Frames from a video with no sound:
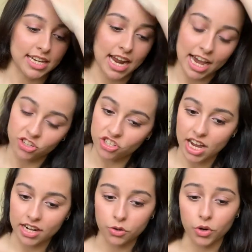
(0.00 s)
and I just
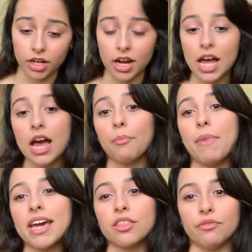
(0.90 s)
kind of want to
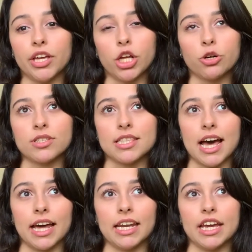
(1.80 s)
make the videos
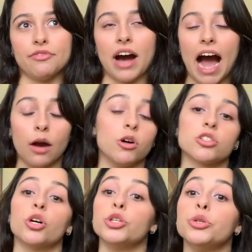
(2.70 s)
that if I was
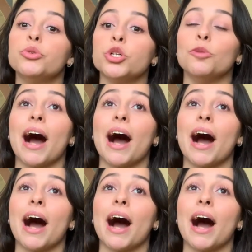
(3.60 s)
on YouTube,